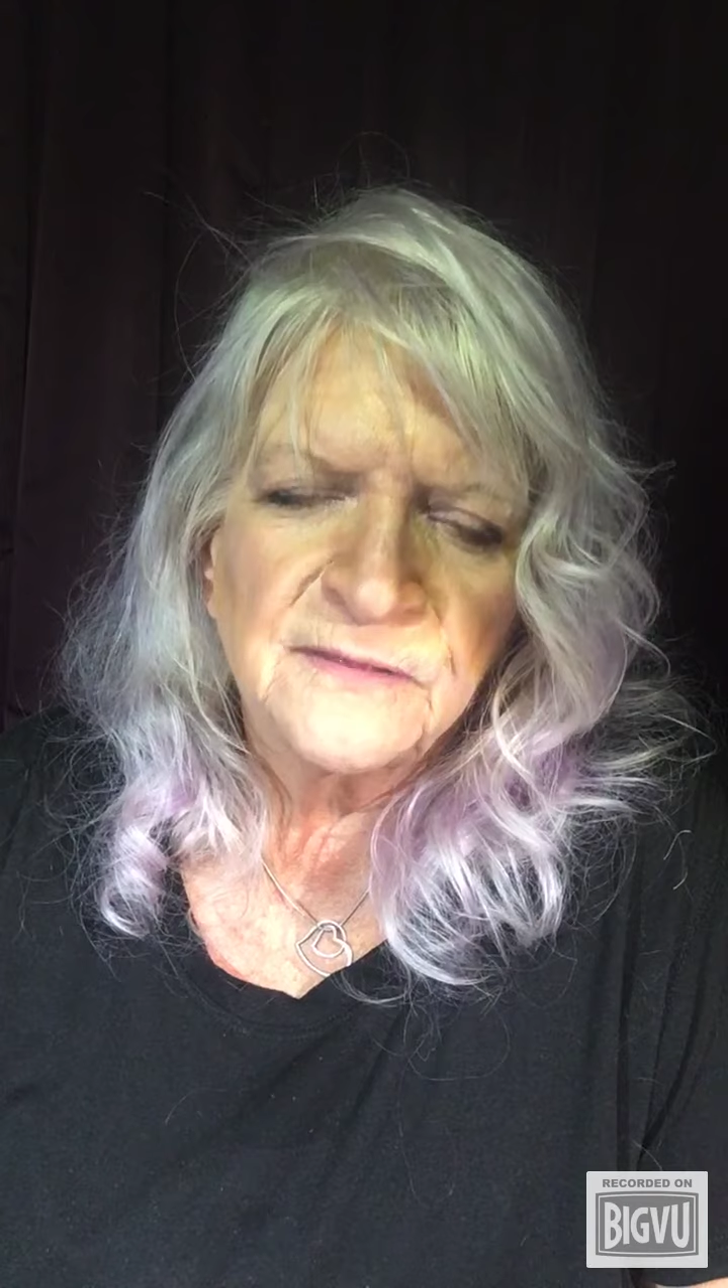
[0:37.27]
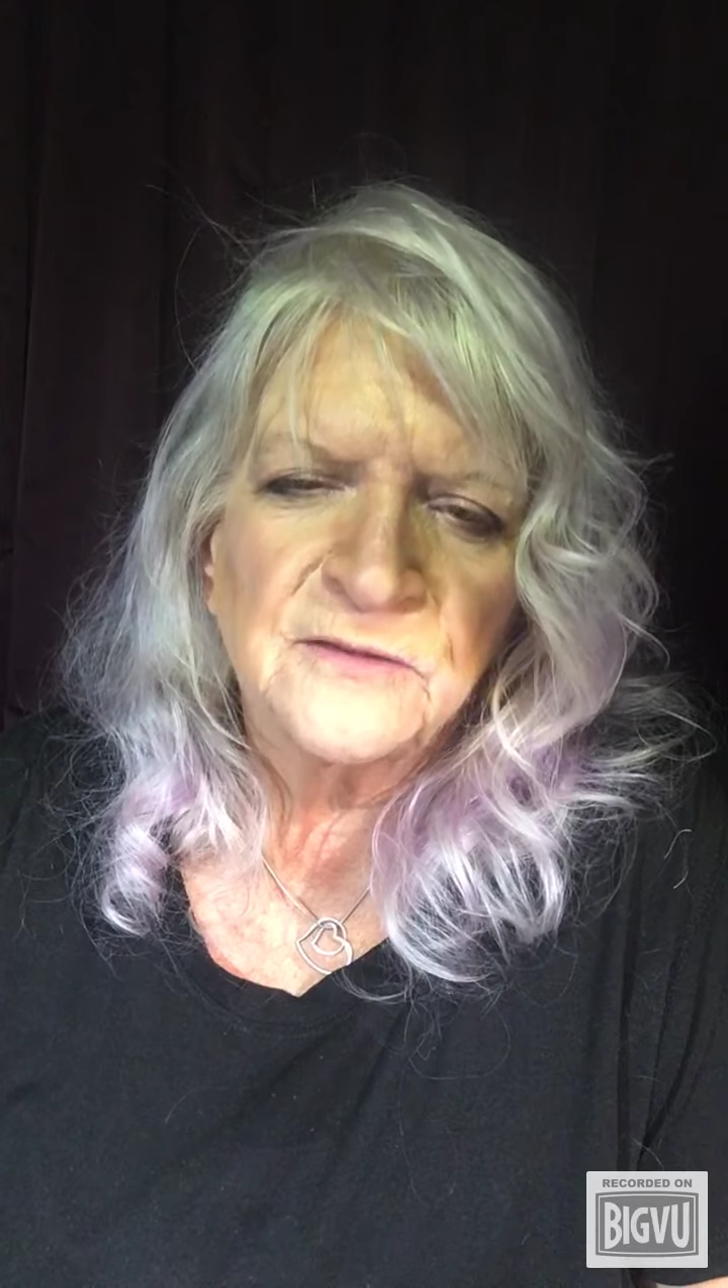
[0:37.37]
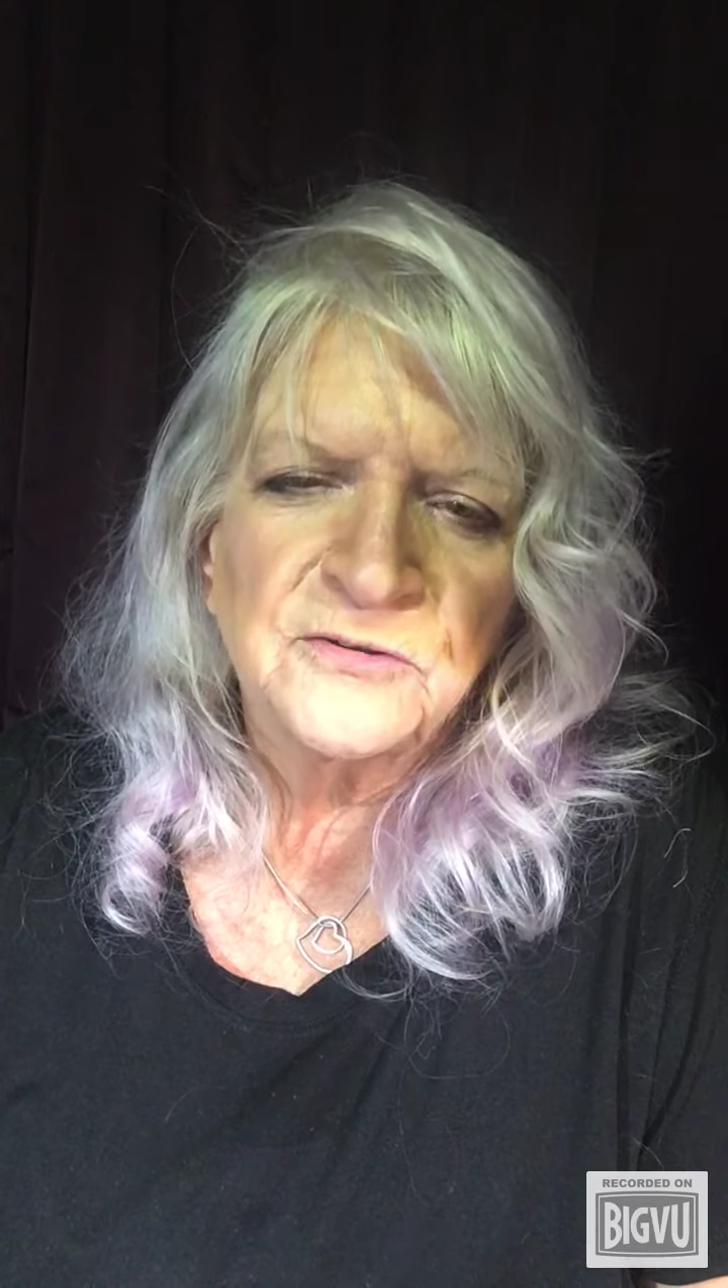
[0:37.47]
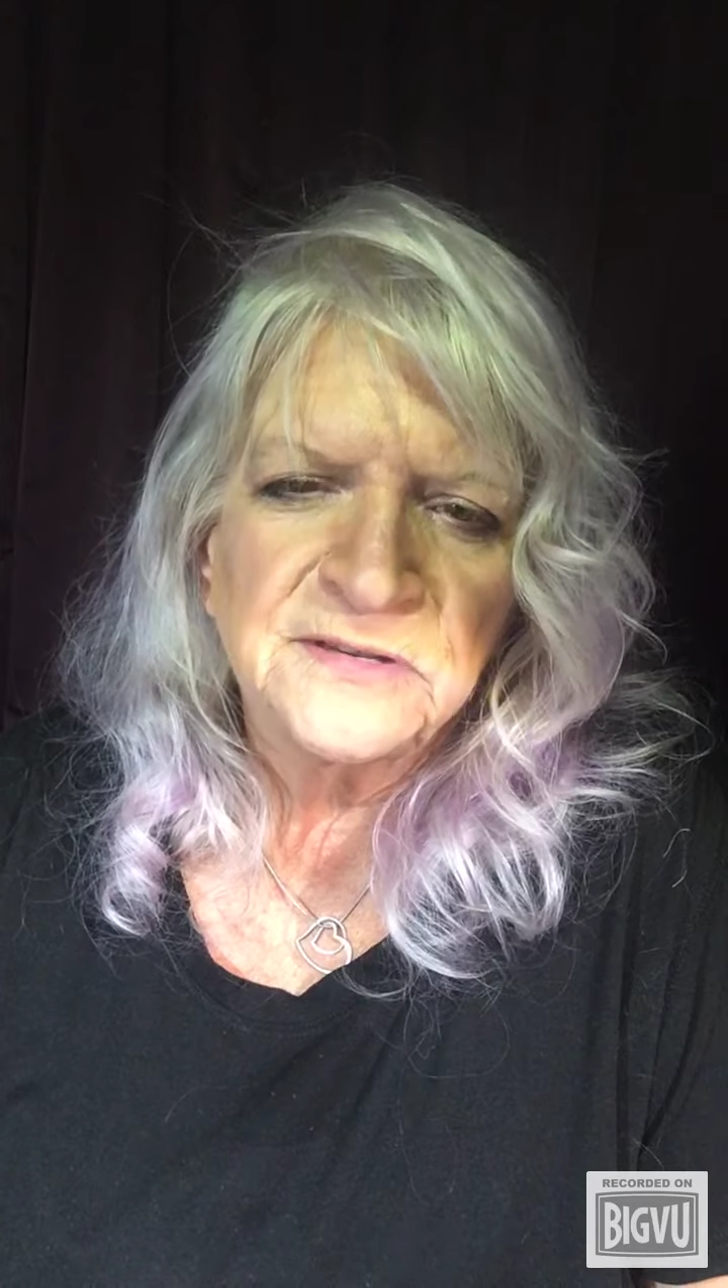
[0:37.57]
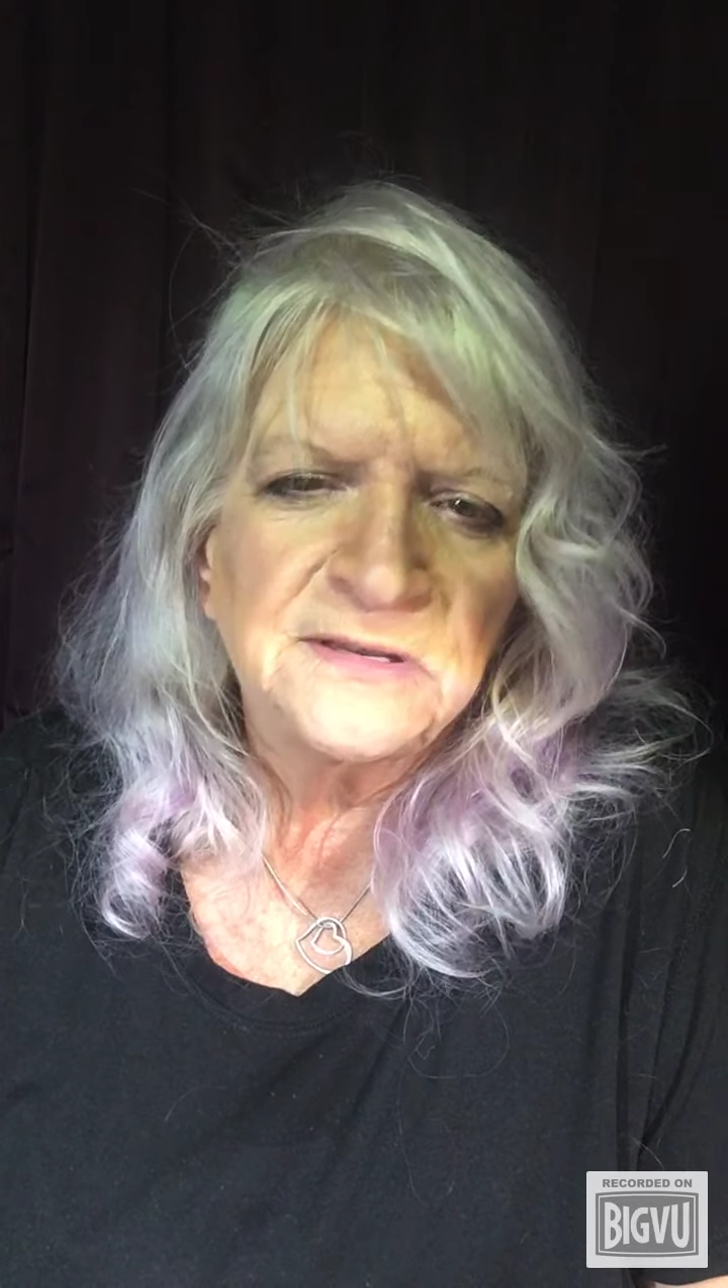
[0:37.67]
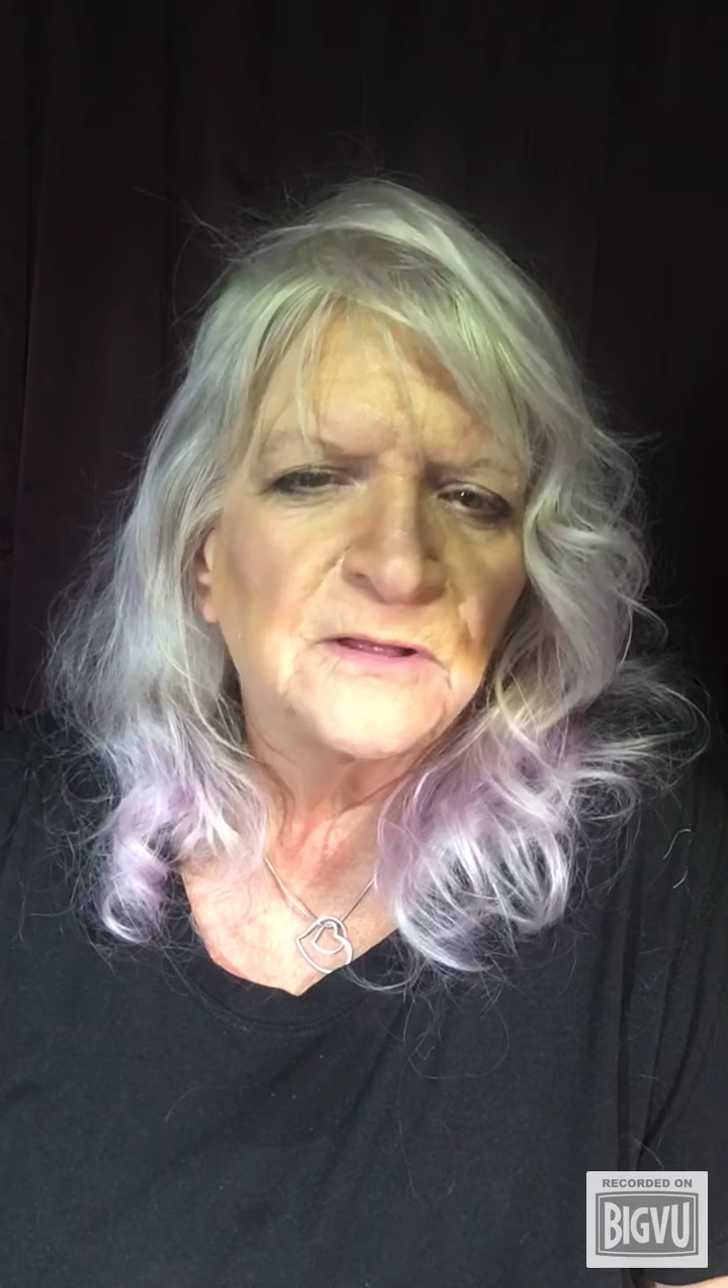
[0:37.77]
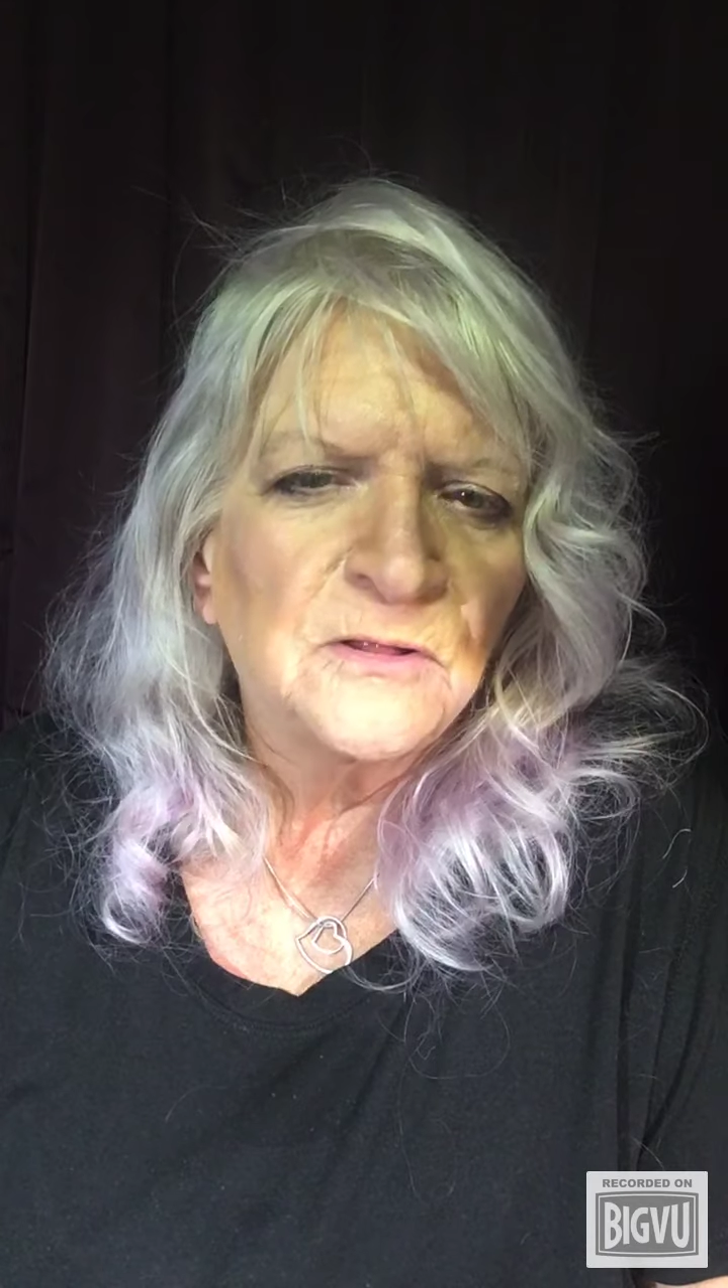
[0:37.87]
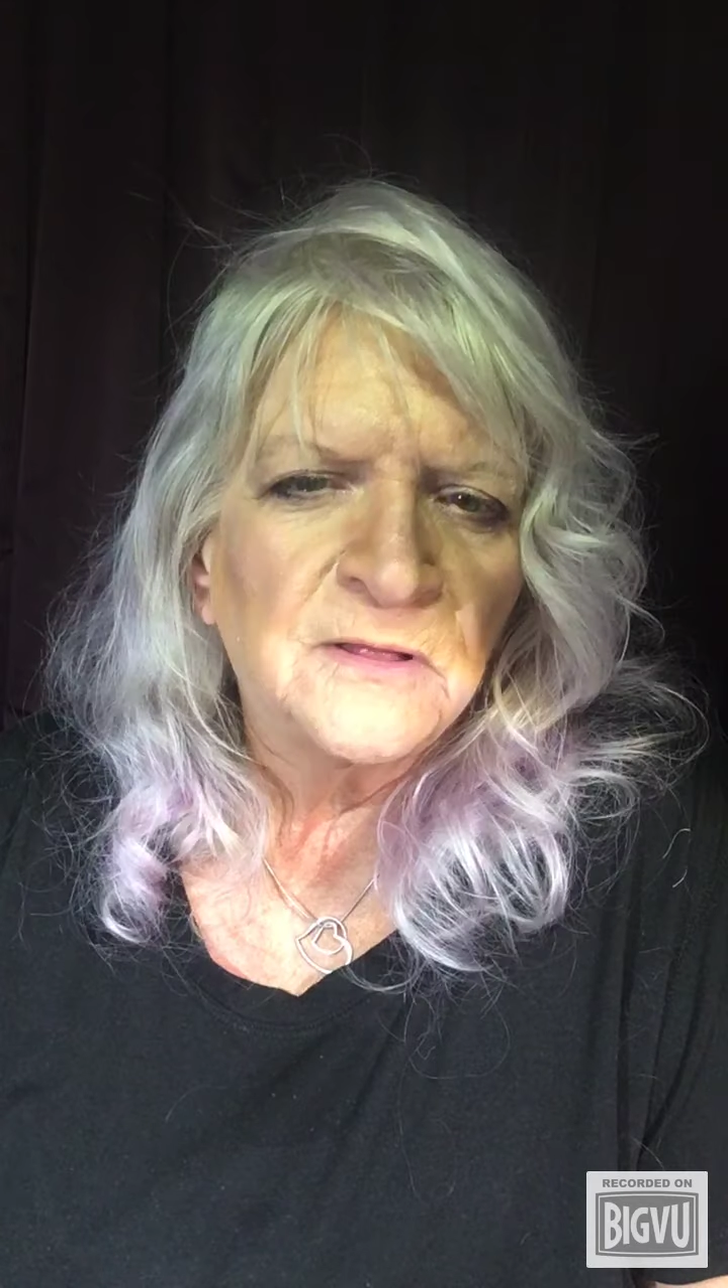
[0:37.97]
they're still